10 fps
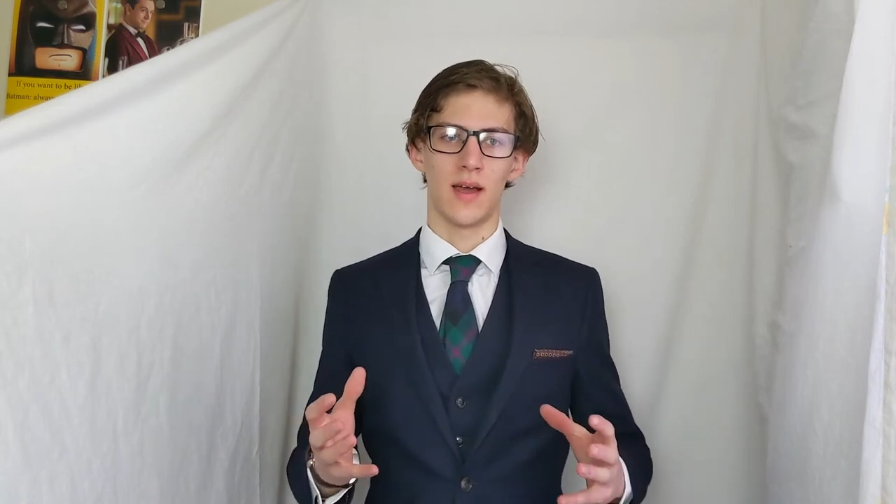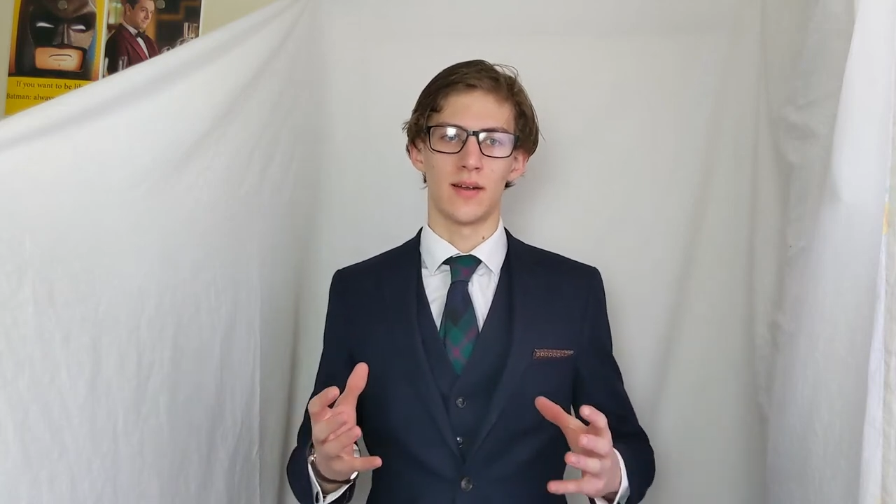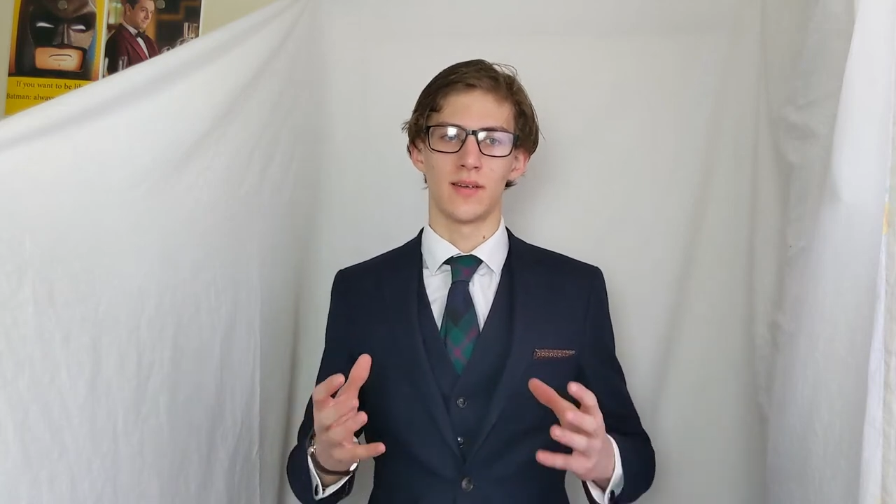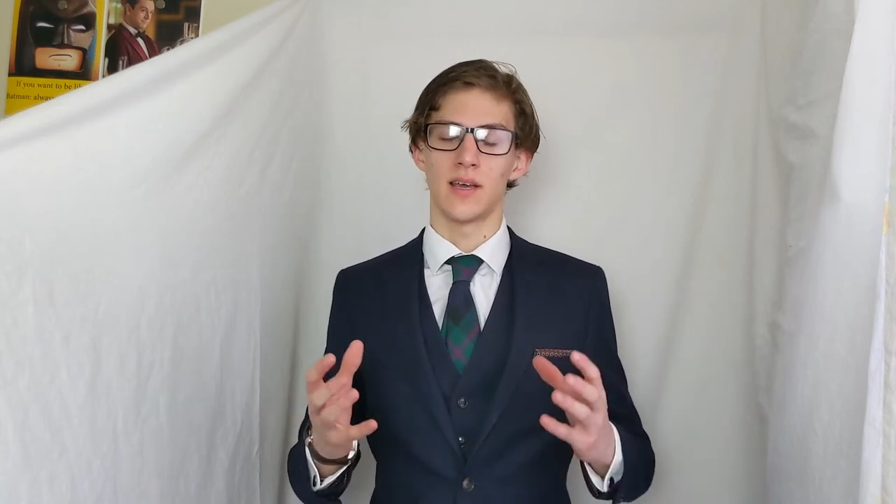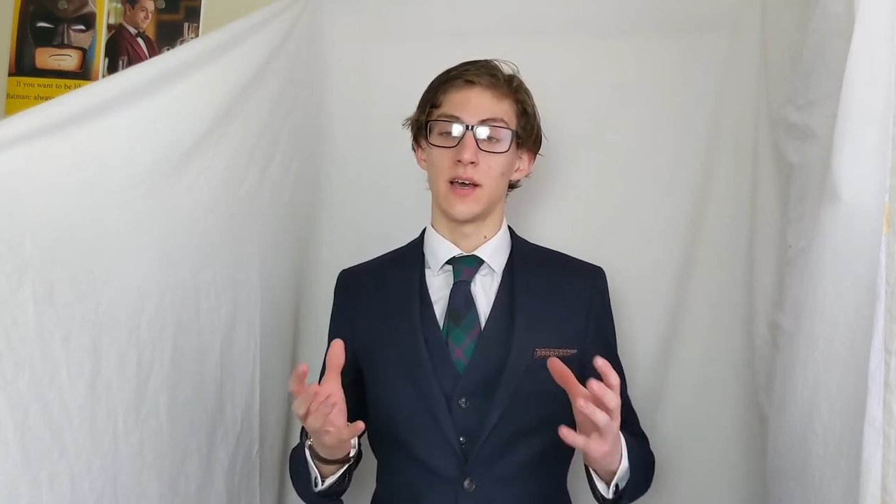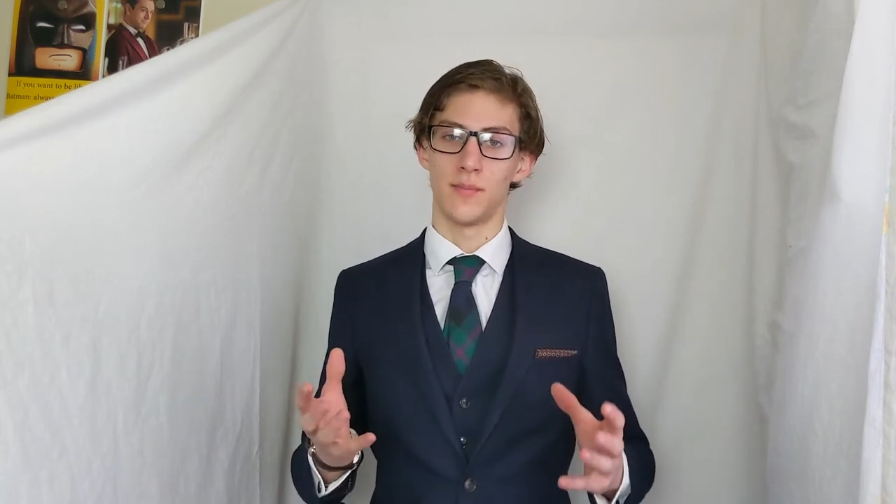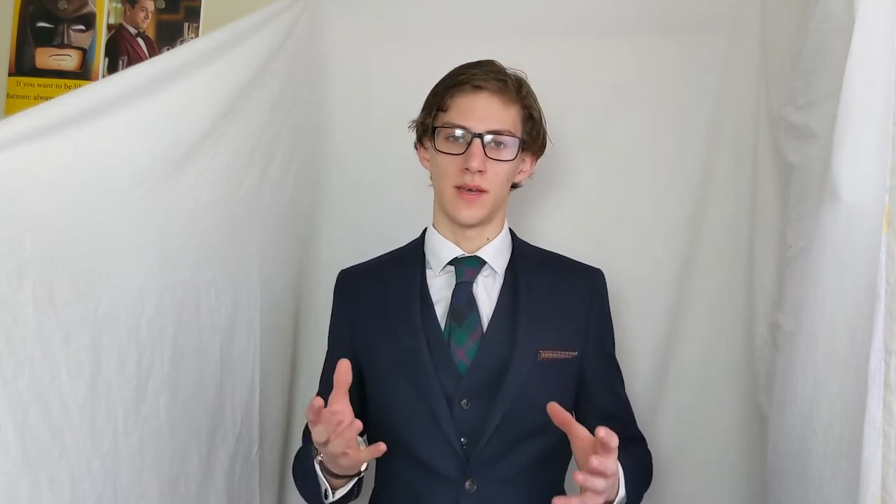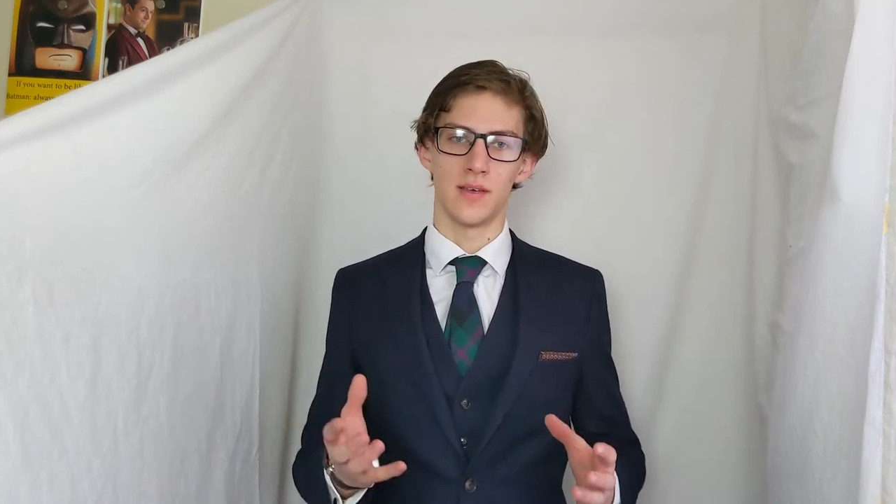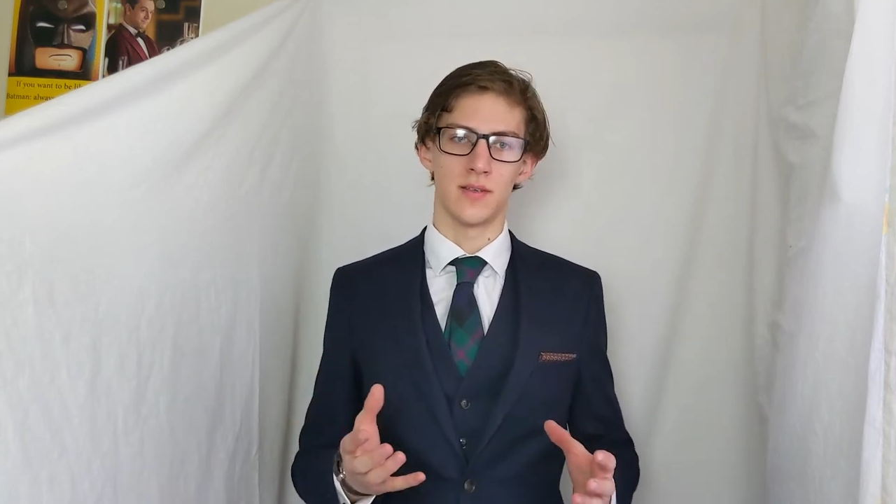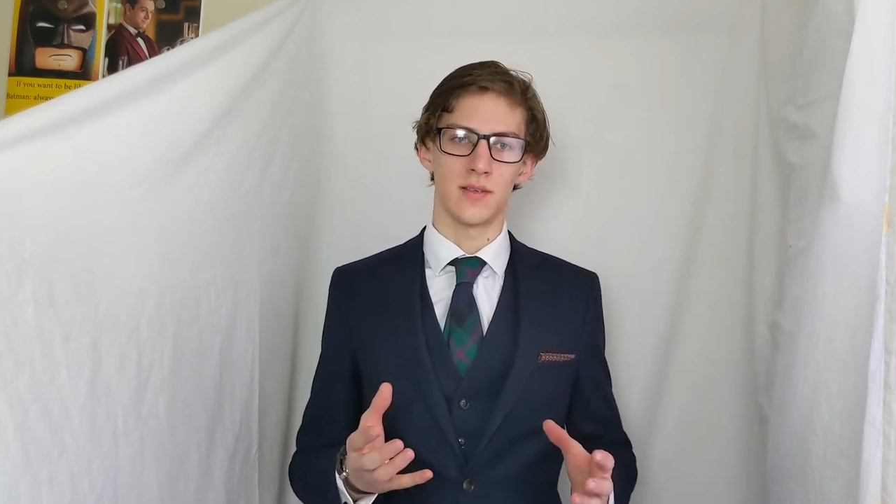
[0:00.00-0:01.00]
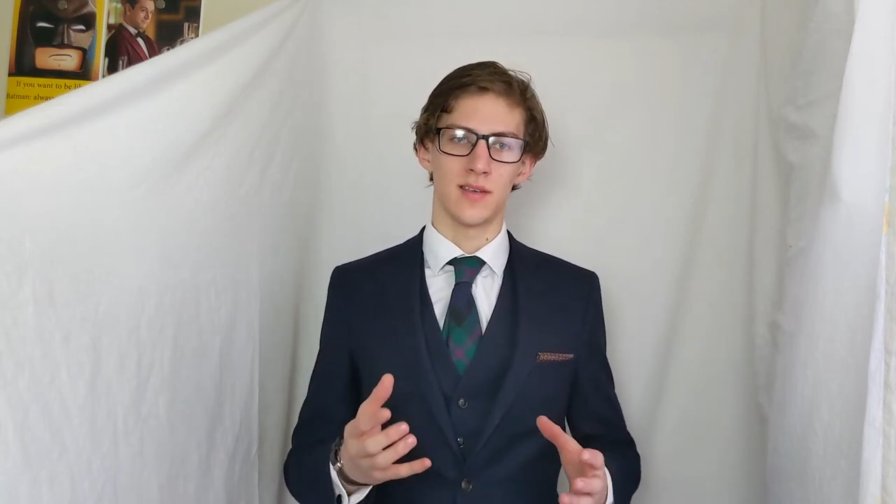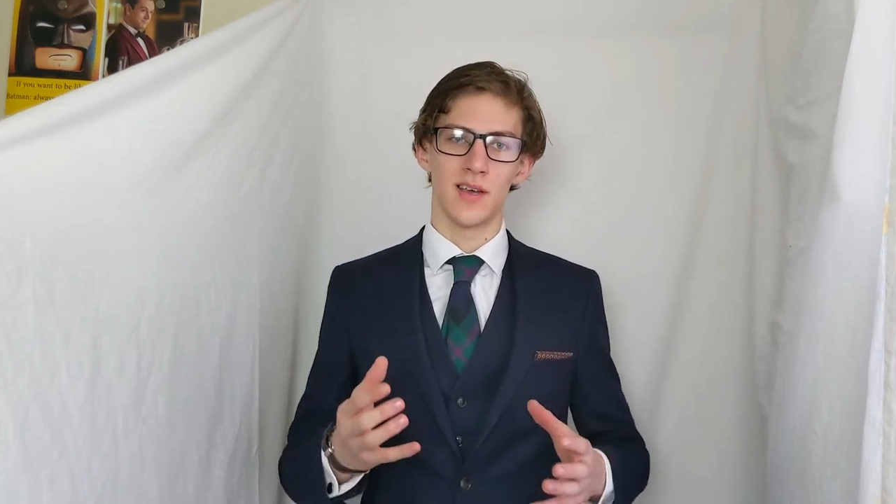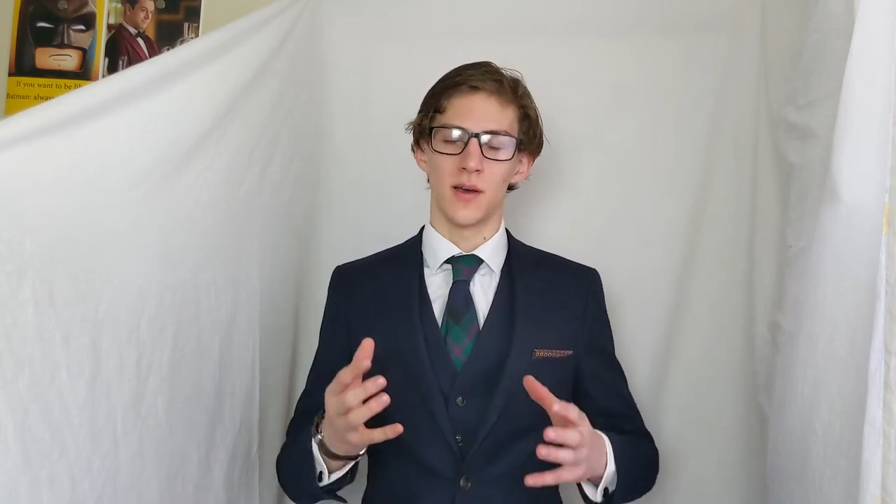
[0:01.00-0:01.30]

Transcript: and Hermes,